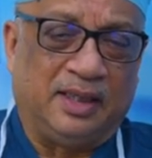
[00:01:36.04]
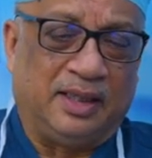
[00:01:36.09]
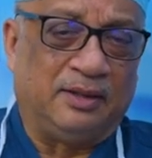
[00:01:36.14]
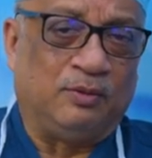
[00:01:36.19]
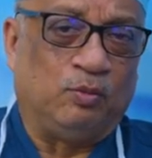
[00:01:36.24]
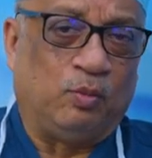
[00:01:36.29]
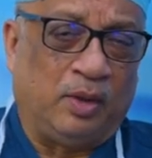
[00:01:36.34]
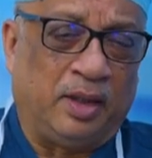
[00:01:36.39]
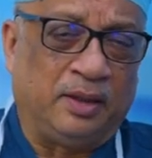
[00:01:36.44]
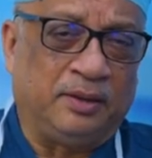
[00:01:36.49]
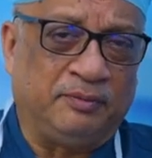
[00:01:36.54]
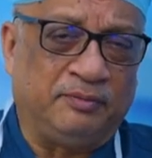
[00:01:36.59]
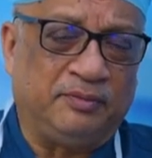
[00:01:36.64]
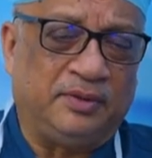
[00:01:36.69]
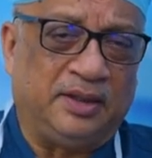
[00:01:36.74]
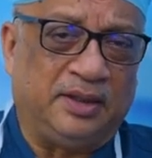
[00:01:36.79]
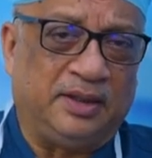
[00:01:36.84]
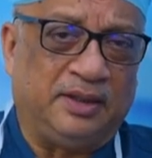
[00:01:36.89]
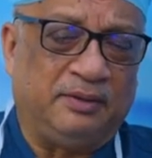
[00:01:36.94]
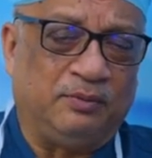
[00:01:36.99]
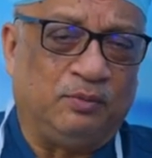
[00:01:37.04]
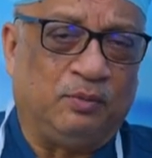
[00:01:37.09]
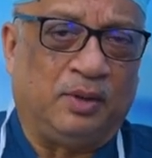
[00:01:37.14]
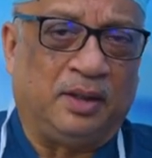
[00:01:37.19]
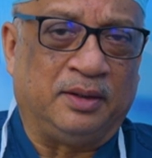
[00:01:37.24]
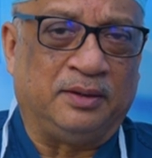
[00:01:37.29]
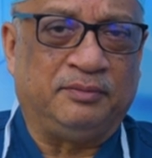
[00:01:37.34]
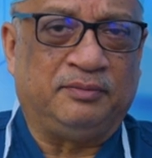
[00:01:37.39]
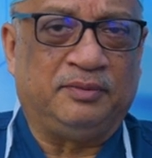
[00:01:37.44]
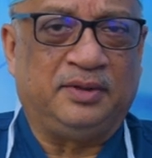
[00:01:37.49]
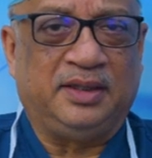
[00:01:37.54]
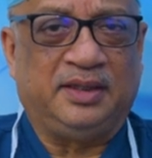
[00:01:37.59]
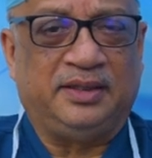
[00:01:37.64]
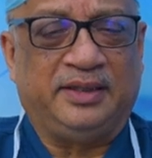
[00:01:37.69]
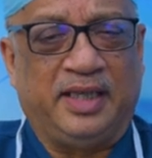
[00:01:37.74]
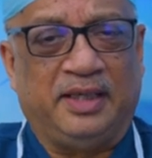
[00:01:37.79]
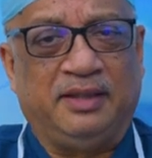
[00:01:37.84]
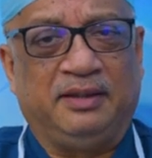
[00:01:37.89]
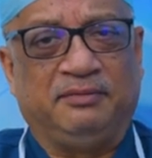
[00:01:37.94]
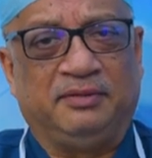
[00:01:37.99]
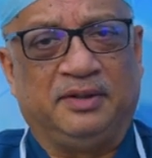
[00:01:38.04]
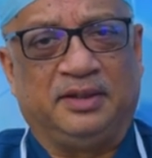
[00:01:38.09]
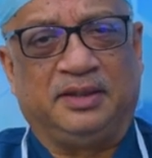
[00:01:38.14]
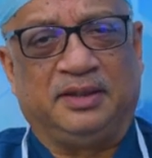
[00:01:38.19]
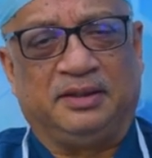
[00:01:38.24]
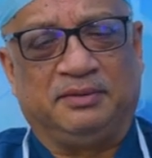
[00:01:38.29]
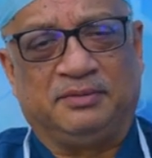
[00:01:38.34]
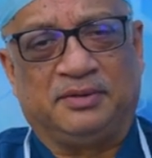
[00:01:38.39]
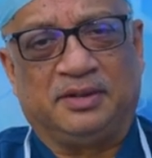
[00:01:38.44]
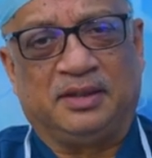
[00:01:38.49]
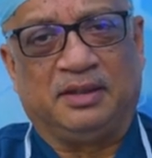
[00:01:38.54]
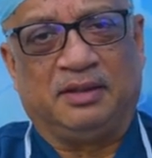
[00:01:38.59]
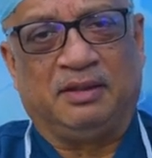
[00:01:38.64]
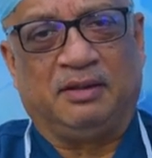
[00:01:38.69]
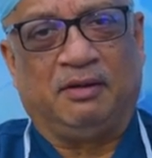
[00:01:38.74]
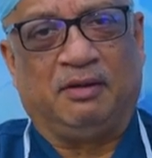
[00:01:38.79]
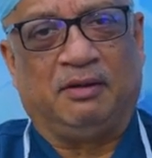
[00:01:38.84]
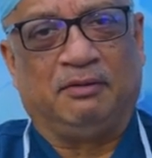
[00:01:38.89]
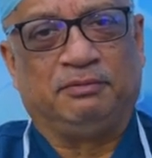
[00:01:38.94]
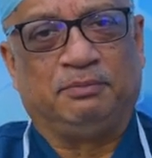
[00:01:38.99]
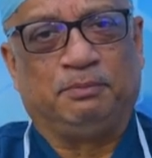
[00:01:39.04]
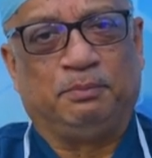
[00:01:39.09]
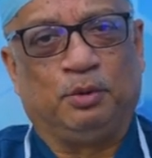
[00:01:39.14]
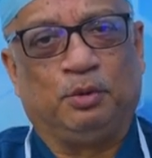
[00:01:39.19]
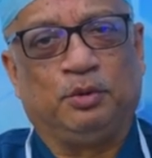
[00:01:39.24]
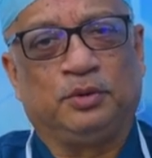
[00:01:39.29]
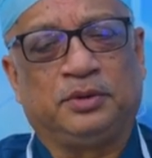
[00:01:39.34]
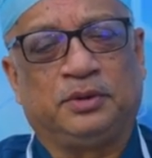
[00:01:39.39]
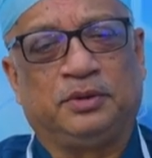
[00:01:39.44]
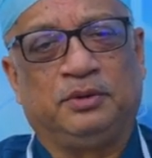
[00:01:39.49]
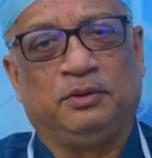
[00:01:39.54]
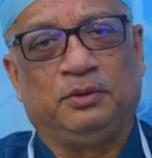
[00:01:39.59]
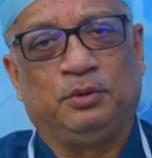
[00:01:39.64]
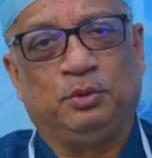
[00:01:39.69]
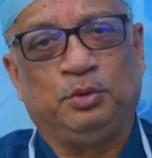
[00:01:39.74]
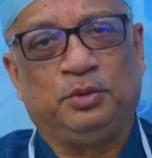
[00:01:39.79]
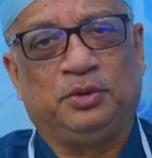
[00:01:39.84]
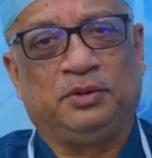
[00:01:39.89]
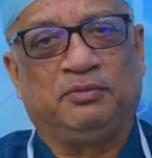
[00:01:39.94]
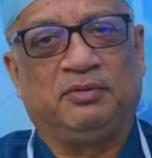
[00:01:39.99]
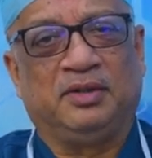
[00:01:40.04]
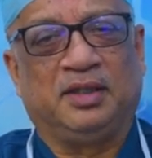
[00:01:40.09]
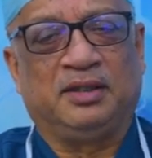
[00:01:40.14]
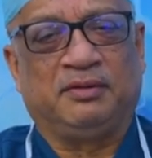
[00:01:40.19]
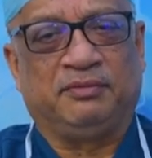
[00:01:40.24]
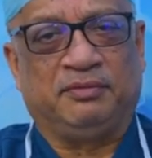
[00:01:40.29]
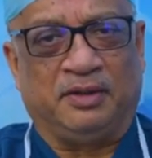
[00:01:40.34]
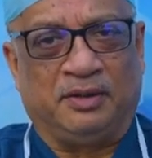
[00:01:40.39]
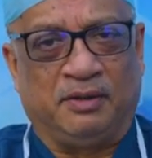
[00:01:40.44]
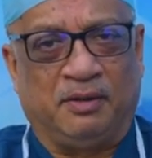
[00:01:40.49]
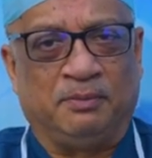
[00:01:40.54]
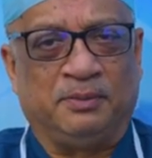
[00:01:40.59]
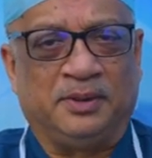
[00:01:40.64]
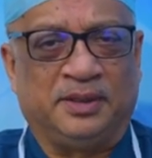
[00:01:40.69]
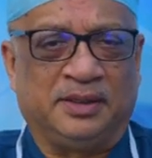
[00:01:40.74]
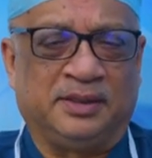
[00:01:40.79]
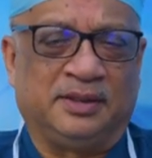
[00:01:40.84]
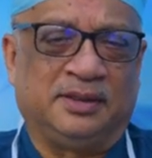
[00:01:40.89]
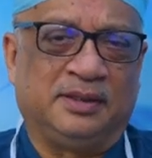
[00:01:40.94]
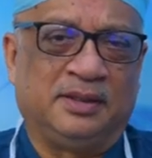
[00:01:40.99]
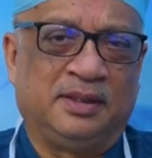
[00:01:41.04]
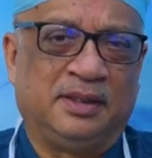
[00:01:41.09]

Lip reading: And one of the derivatives of post-Roosevelt phenomena